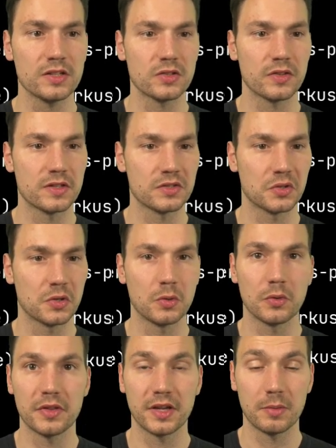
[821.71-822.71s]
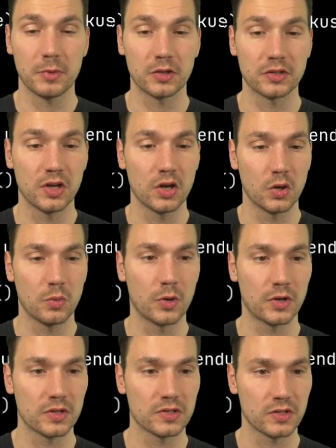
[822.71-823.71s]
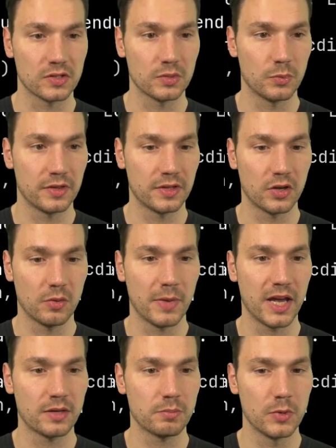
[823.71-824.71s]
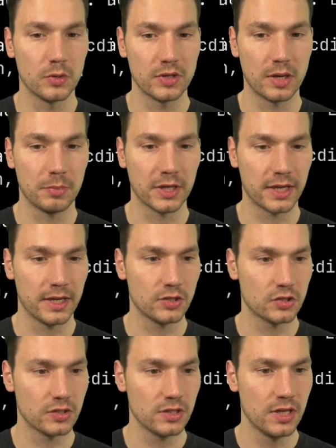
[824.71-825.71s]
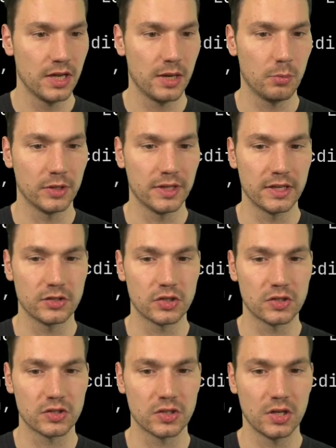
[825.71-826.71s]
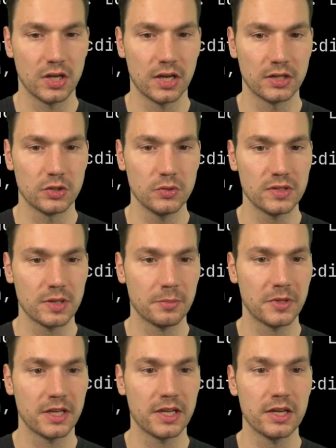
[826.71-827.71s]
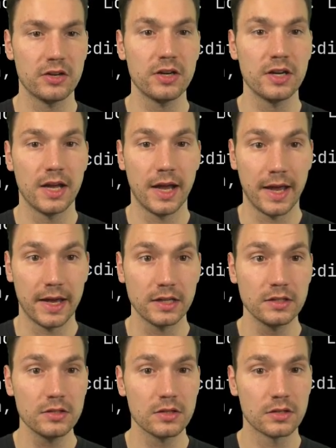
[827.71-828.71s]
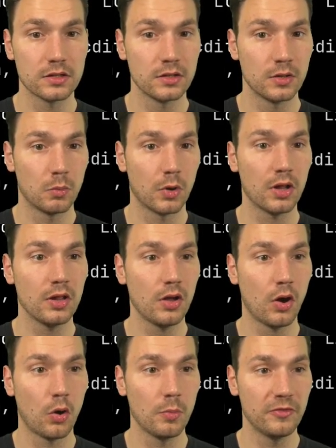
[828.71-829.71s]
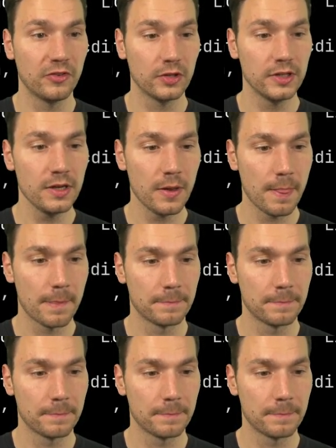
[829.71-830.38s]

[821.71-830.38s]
So this is the cool thing about Quarkus, also with the command mode application, it will then just do something here and, well, hopefully